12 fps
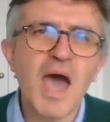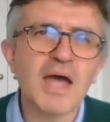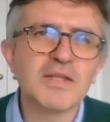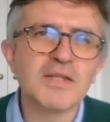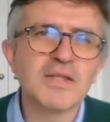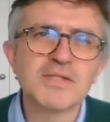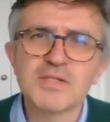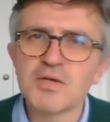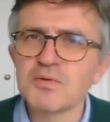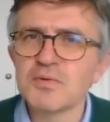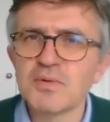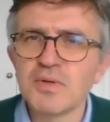And so
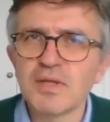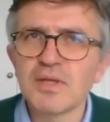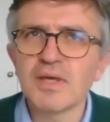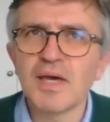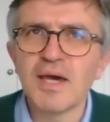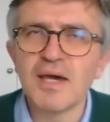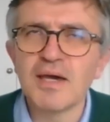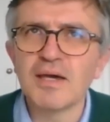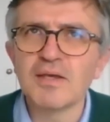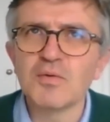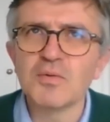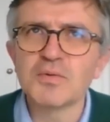
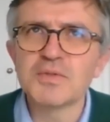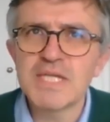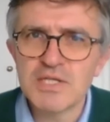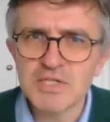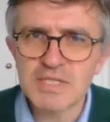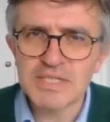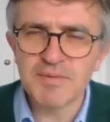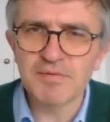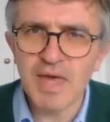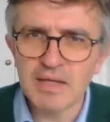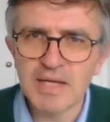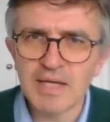you're teaching some
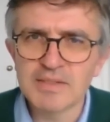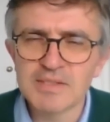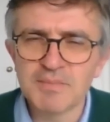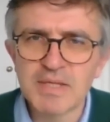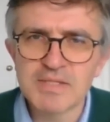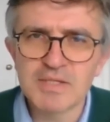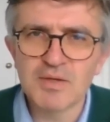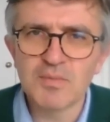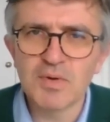of that next semester.